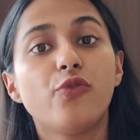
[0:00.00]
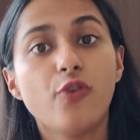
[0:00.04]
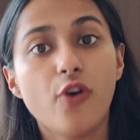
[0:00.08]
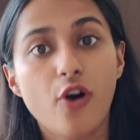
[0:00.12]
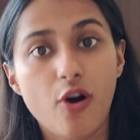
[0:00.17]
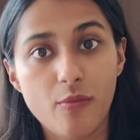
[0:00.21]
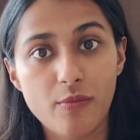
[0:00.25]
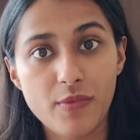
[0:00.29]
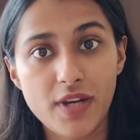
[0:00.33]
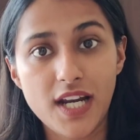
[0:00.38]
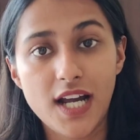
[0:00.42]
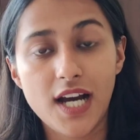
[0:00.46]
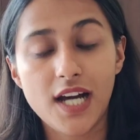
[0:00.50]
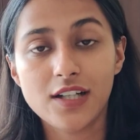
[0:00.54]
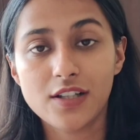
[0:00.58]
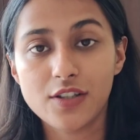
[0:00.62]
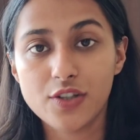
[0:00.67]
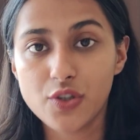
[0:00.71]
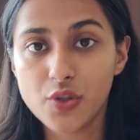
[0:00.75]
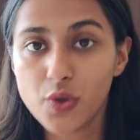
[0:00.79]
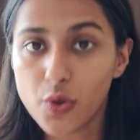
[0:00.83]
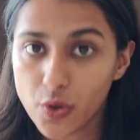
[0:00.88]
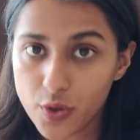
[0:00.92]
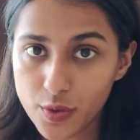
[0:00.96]
formula
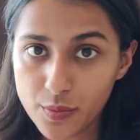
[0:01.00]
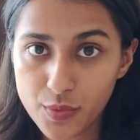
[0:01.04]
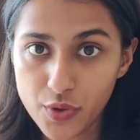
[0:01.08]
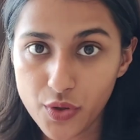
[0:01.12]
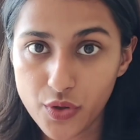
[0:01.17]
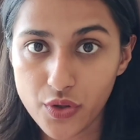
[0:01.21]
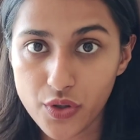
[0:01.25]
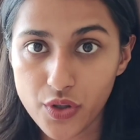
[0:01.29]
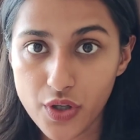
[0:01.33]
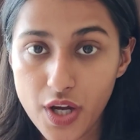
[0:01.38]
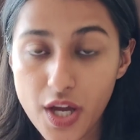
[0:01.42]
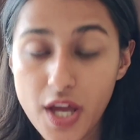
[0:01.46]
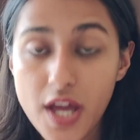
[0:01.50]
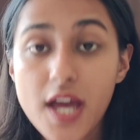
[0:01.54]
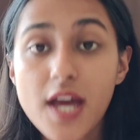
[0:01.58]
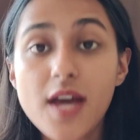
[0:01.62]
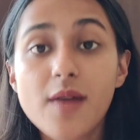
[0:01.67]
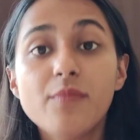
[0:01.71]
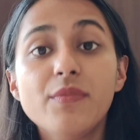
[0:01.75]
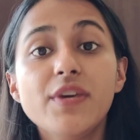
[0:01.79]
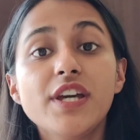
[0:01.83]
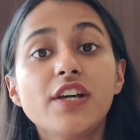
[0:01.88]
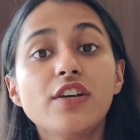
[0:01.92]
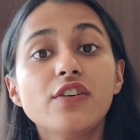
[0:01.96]
notebook,
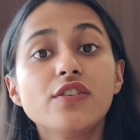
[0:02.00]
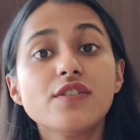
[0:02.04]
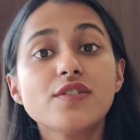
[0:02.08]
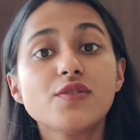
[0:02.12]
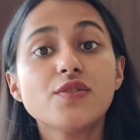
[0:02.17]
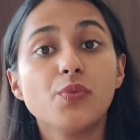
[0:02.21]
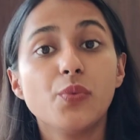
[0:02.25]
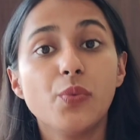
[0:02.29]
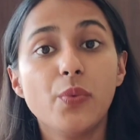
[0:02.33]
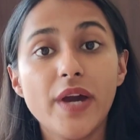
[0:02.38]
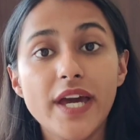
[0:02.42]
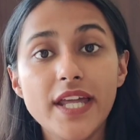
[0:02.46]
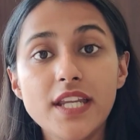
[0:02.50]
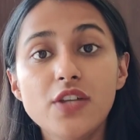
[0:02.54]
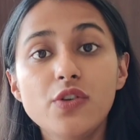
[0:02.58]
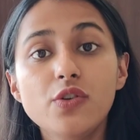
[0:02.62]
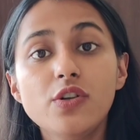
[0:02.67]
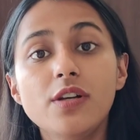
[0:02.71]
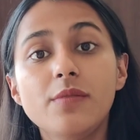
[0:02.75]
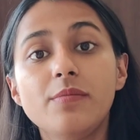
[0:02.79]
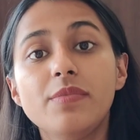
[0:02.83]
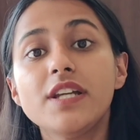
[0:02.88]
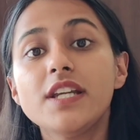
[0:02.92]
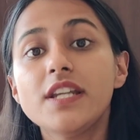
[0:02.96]
because when
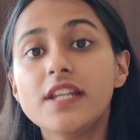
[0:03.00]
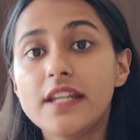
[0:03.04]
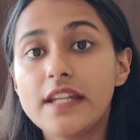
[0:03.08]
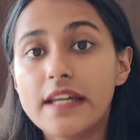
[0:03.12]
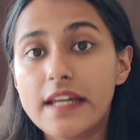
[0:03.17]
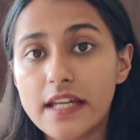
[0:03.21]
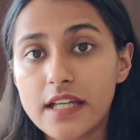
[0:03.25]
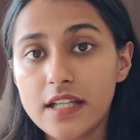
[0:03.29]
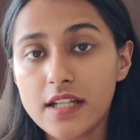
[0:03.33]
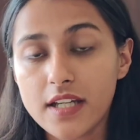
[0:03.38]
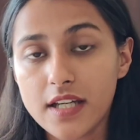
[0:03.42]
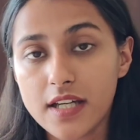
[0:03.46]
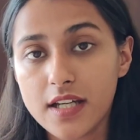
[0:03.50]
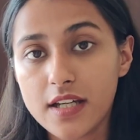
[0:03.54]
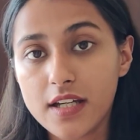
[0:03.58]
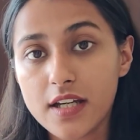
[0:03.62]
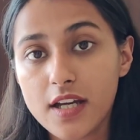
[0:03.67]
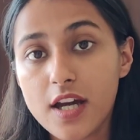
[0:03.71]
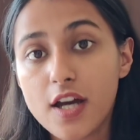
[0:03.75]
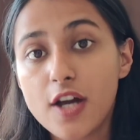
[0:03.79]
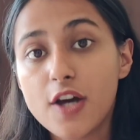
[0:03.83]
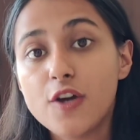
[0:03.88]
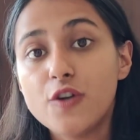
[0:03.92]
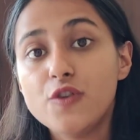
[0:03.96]
you will be
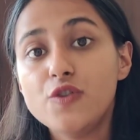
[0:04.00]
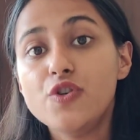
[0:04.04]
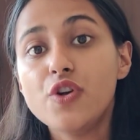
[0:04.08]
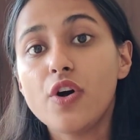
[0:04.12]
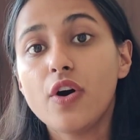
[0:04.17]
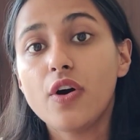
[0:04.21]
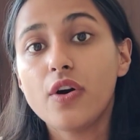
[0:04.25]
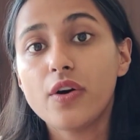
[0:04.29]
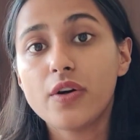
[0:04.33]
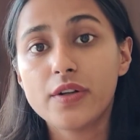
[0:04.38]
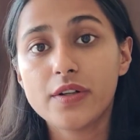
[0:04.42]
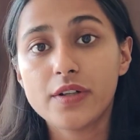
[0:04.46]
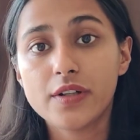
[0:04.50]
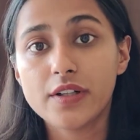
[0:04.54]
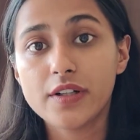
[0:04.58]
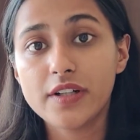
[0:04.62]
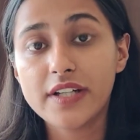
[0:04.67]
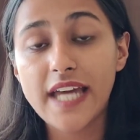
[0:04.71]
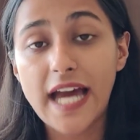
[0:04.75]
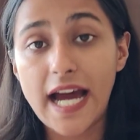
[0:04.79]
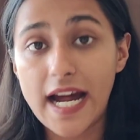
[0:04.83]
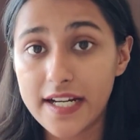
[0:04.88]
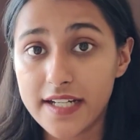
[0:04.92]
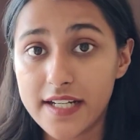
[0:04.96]
nearing
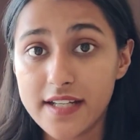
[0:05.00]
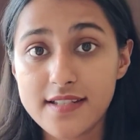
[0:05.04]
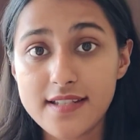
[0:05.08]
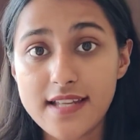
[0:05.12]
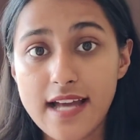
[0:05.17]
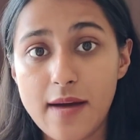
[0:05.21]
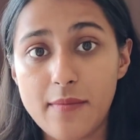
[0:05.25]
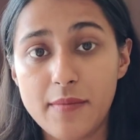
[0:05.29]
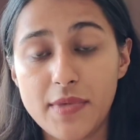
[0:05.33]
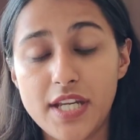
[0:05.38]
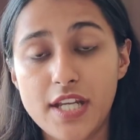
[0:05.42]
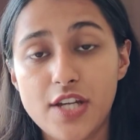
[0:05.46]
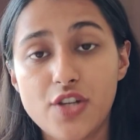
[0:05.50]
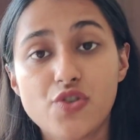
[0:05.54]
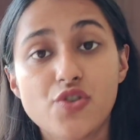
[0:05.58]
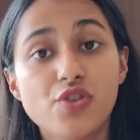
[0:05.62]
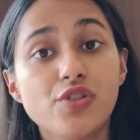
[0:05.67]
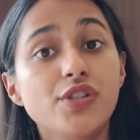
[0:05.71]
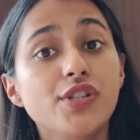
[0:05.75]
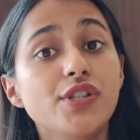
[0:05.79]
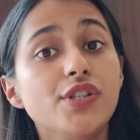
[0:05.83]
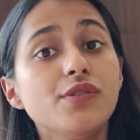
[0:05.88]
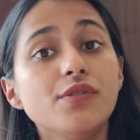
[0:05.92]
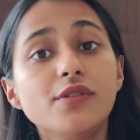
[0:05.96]
your CAT
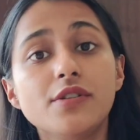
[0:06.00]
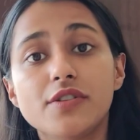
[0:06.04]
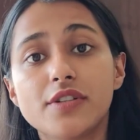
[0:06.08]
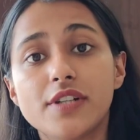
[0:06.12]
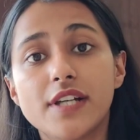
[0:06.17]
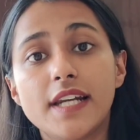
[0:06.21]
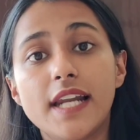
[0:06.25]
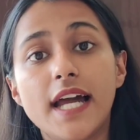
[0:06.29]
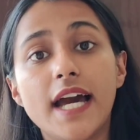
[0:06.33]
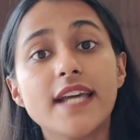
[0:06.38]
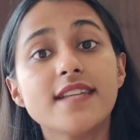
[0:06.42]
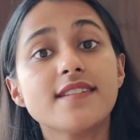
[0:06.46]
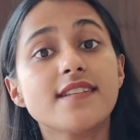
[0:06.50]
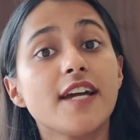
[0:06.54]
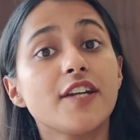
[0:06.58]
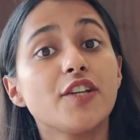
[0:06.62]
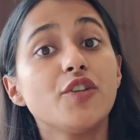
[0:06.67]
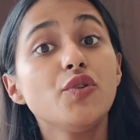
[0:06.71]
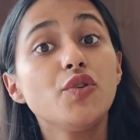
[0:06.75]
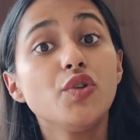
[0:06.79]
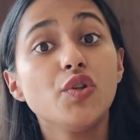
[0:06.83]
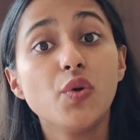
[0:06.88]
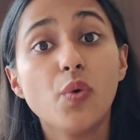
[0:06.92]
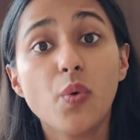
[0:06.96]
examination, you realize
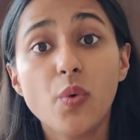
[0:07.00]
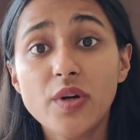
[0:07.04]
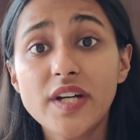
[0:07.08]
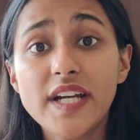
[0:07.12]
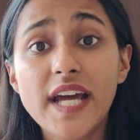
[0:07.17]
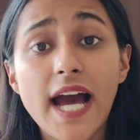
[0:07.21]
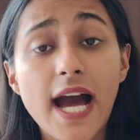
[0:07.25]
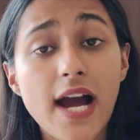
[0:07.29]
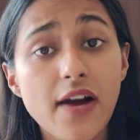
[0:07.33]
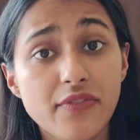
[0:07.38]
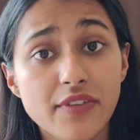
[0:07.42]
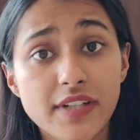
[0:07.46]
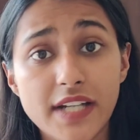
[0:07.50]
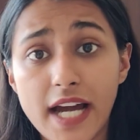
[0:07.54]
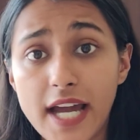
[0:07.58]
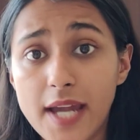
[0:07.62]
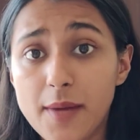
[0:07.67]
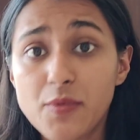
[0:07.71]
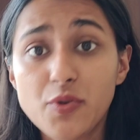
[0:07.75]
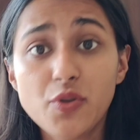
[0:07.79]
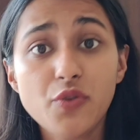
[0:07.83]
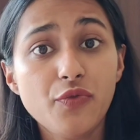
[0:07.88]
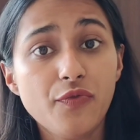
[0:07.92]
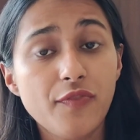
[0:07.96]
that you don't have
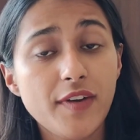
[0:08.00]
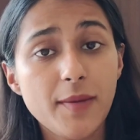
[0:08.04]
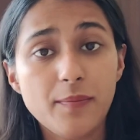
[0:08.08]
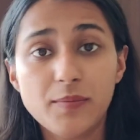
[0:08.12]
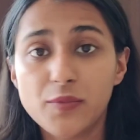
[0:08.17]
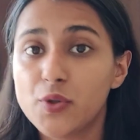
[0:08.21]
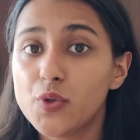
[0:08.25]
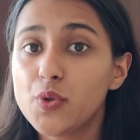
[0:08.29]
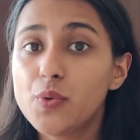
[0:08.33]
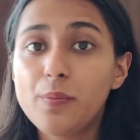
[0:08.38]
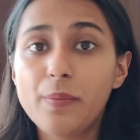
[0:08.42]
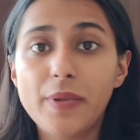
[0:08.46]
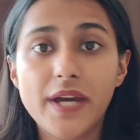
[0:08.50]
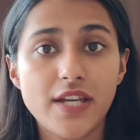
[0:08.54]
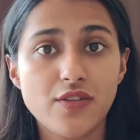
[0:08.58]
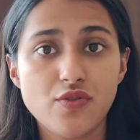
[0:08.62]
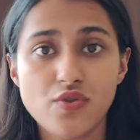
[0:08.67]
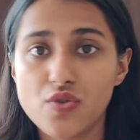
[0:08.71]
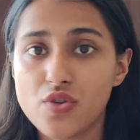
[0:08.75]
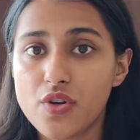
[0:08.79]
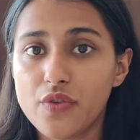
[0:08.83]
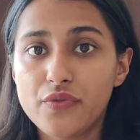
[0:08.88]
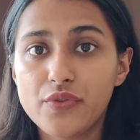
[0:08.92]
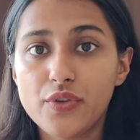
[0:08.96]
time to flip through
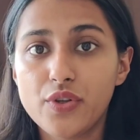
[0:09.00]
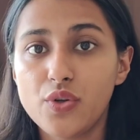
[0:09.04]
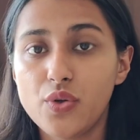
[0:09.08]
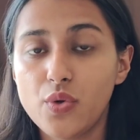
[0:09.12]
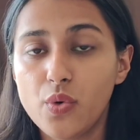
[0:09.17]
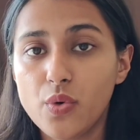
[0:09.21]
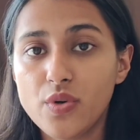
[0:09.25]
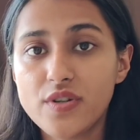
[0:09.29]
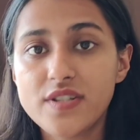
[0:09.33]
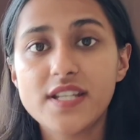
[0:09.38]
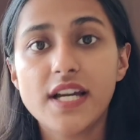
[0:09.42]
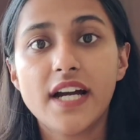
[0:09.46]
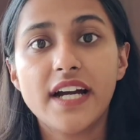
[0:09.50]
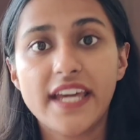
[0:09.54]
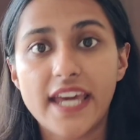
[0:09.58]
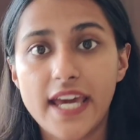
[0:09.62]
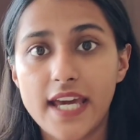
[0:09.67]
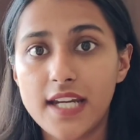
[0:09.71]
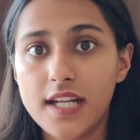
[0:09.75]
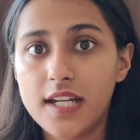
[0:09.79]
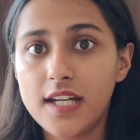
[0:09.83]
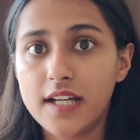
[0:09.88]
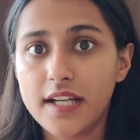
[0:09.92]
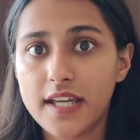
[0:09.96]
pages of your notes
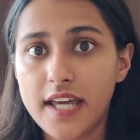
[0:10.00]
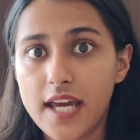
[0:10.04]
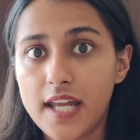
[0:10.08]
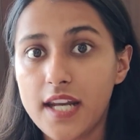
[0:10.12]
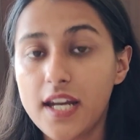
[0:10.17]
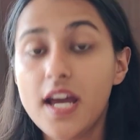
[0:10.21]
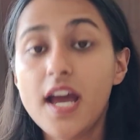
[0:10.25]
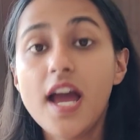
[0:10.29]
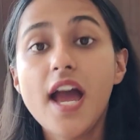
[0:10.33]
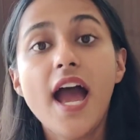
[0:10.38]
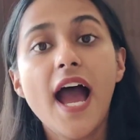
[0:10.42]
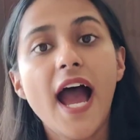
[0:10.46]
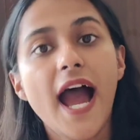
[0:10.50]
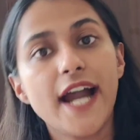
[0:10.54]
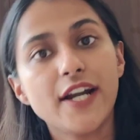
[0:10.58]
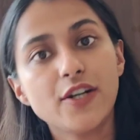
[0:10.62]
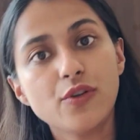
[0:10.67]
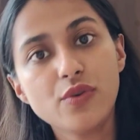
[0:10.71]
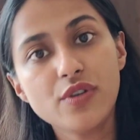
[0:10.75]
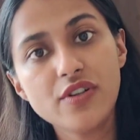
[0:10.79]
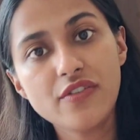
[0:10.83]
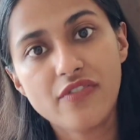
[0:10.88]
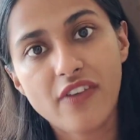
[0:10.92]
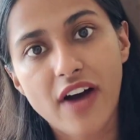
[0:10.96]
again and again
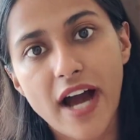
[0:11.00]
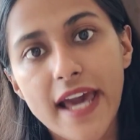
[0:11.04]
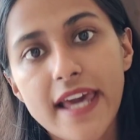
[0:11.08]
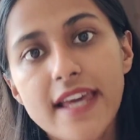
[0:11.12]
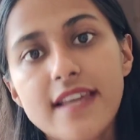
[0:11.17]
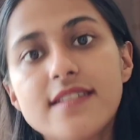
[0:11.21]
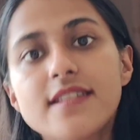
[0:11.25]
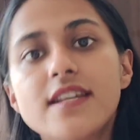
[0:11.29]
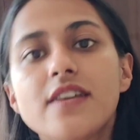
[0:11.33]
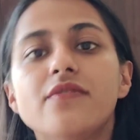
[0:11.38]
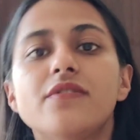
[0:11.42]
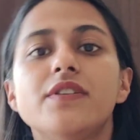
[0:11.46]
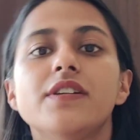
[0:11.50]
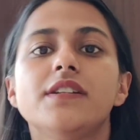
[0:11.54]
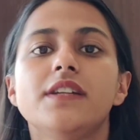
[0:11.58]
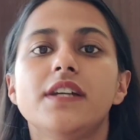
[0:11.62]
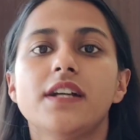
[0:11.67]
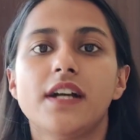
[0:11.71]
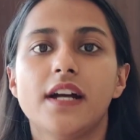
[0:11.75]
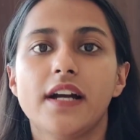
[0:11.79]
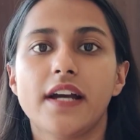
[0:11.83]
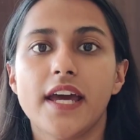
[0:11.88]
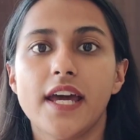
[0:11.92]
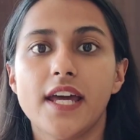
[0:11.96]
and to revise
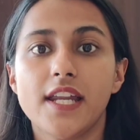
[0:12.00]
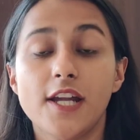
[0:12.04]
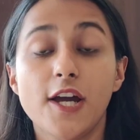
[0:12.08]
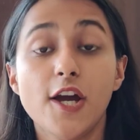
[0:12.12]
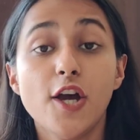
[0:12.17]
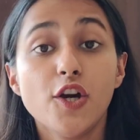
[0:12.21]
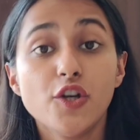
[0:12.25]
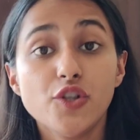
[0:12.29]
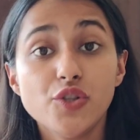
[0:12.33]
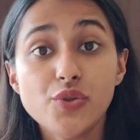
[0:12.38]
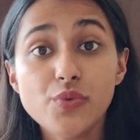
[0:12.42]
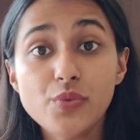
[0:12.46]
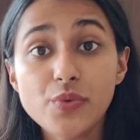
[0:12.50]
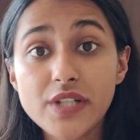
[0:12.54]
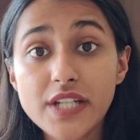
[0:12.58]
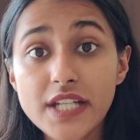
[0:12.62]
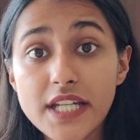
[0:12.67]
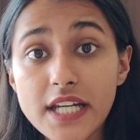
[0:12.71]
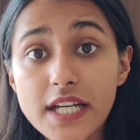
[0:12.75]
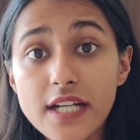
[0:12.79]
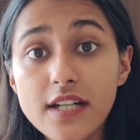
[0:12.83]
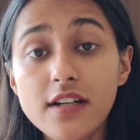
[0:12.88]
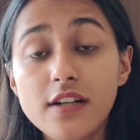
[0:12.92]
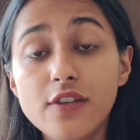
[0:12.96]
everything again. You
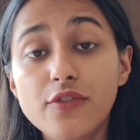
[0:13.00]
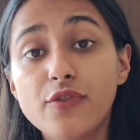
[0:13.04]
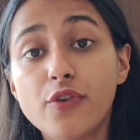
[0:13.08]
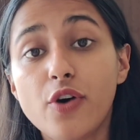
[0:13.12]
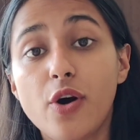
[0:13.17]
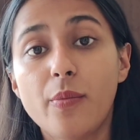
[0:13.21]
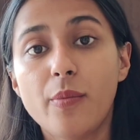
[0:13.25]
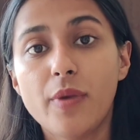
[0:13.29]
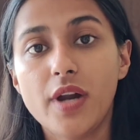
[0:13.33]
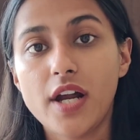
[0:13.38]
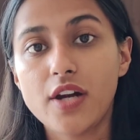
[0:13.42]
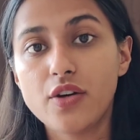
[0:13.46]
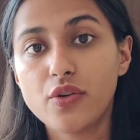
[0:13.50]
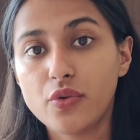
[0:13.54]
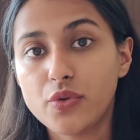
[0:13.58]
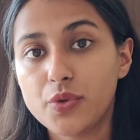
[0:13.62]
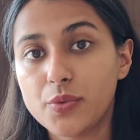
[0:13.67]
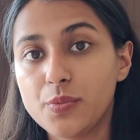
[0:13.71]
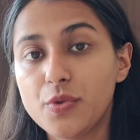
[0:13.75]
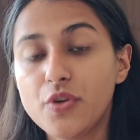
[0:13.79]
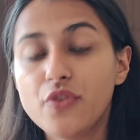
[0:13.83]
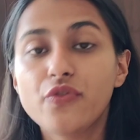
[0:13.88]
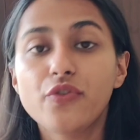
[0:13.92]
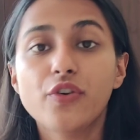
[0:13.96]
need a formula
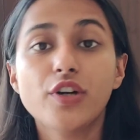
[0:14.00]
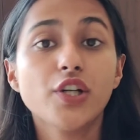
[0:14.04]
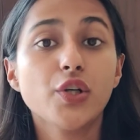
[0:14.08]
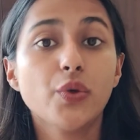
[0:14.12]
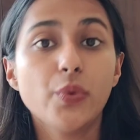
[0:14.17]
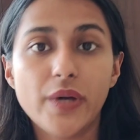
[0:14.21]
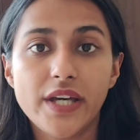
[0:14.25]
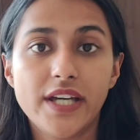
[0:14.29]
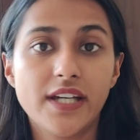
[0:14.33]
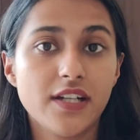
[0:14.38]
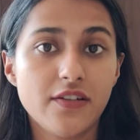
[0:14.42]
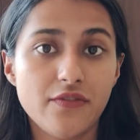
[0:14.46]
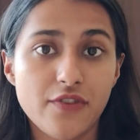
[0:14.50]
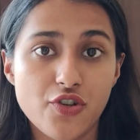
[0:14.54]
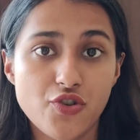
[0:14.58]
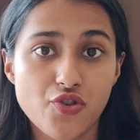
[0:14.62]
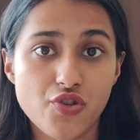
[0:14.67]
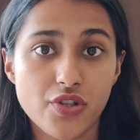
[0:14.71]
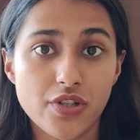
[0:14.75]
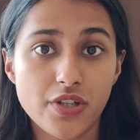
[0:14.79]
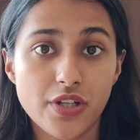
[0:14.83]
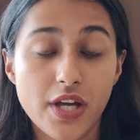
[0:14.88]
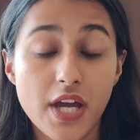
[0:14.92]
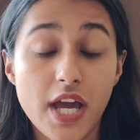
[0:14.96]
notebook for quick
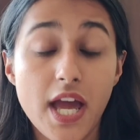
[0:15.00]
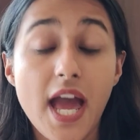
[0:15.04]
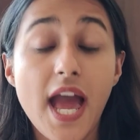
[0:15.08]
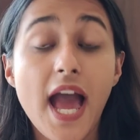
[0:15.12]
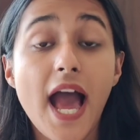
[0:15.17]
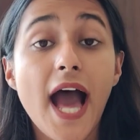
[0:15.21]
revision.